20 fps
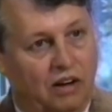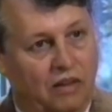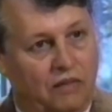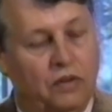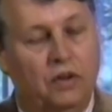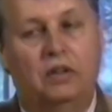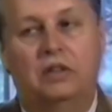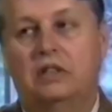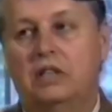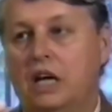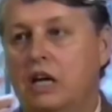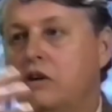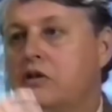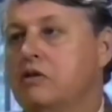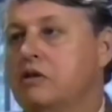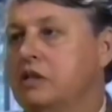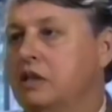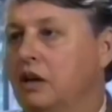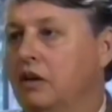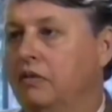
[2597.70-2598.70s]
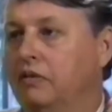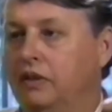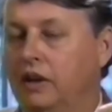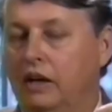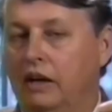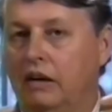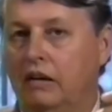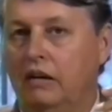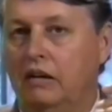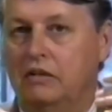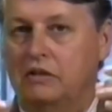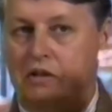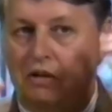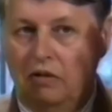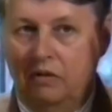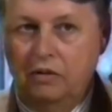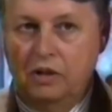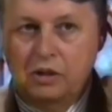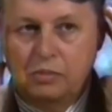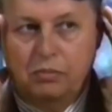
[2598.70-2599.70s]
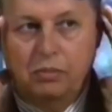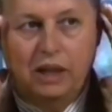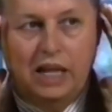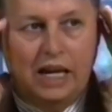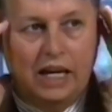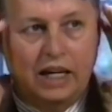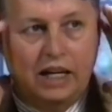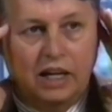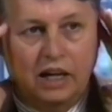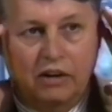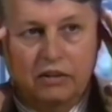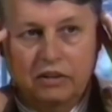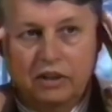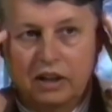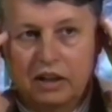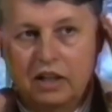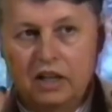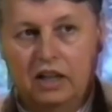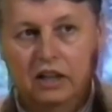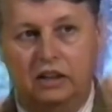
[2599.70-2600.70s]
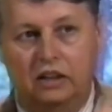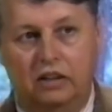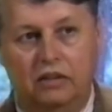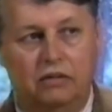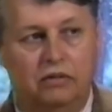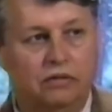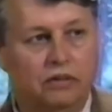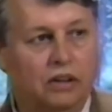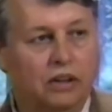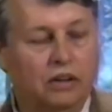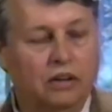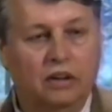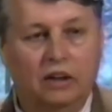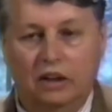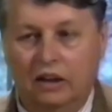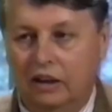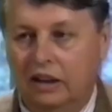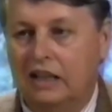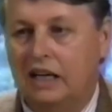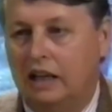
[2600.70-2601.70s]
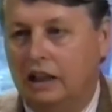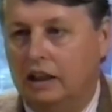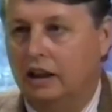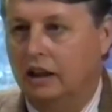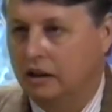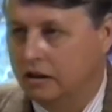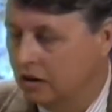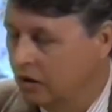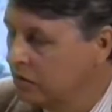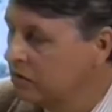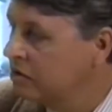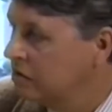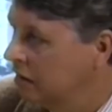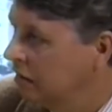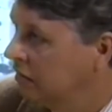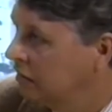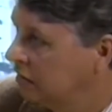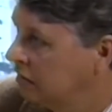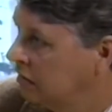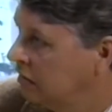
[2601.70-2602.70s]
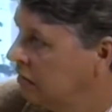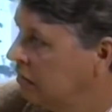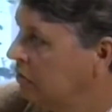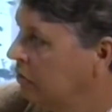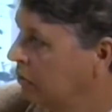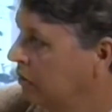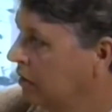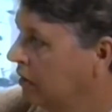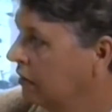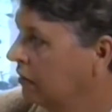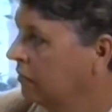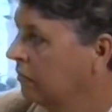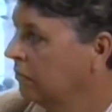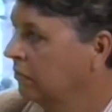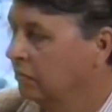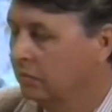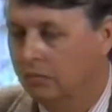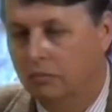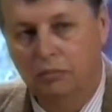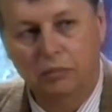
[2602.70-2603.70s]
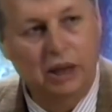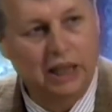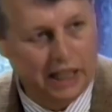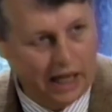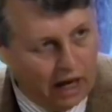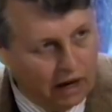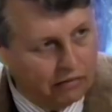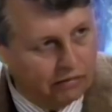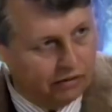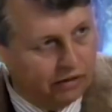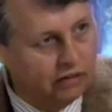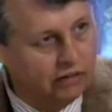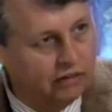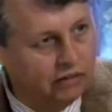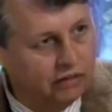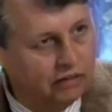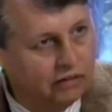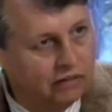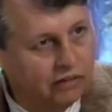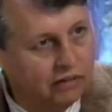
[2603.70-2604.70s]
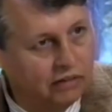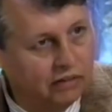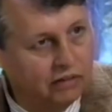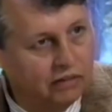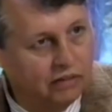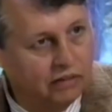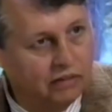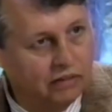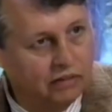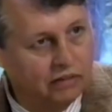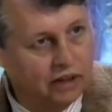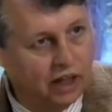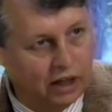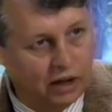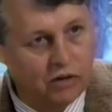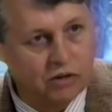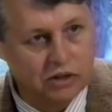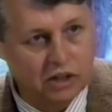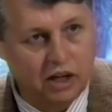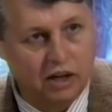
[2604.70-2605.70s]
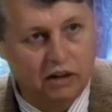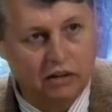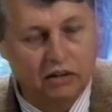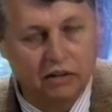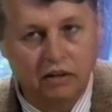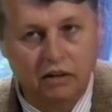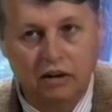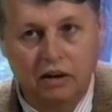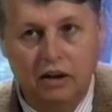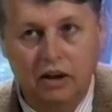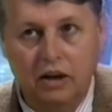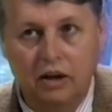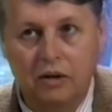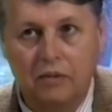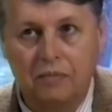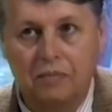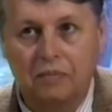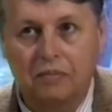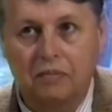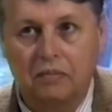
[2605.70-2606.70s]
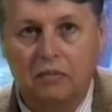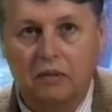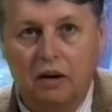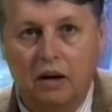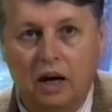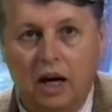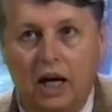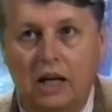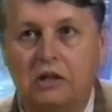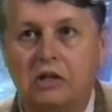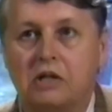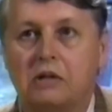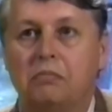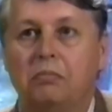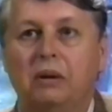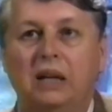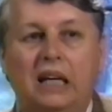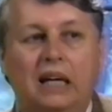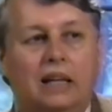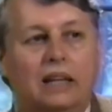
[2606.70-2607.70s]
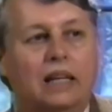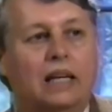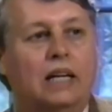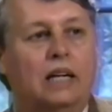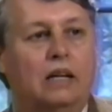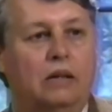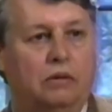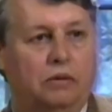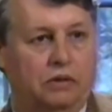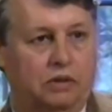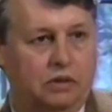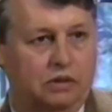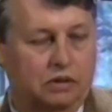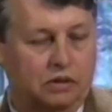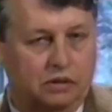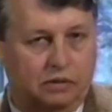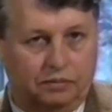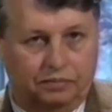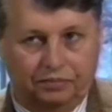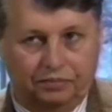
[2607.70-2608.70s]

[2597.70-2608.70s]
You can take yourself there and sort of just blank out the kind of uh, kindly docent tour palaver that goes on. And just be in the house.